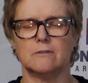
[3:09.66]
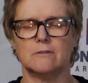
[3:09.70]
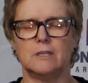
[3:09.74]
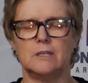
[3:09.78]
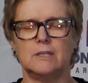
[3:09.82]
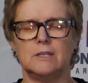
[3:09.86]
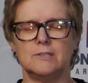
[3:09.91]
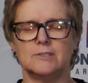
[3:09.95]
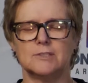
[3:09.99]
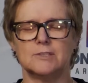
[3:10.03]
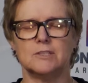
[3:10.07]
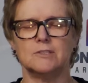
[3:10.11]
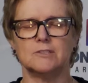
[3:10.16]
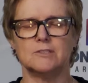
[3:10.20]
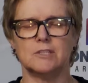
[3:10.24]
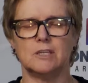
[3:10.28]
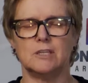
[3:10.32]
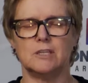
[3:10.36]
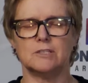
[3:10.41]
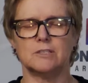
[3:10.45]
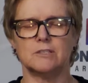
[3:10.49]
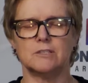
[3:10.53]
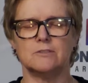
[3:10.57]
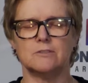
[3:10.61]
Any
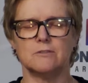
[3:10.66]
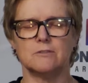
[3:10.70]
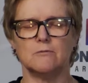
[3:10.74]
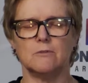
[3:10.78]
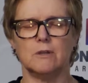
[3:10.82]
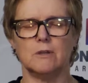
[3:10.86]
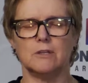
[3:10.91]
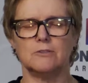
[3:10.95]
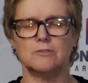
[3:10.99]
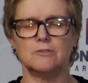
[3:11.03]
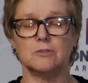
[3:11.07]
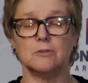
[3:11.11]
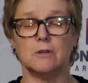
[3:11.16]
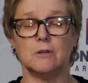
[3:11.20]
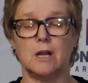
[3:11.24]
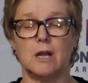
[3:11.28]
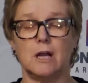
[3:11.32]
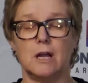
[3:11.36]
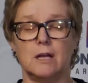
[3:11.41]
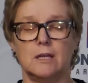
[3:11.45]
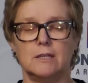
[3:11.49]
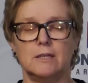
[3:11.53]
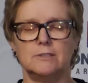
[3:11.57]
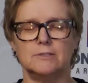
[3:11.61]
sensations around your
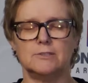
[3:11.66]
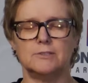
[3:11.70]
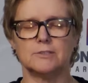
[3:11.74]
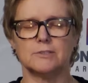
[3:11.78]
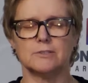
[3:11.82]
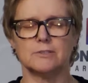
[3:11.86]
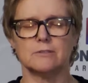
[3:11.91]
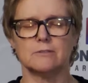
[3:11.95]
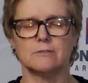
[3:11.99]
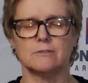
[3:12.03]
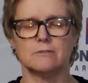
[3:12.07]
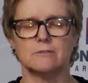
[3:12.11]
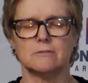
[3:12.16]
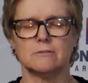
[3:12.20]
eyes,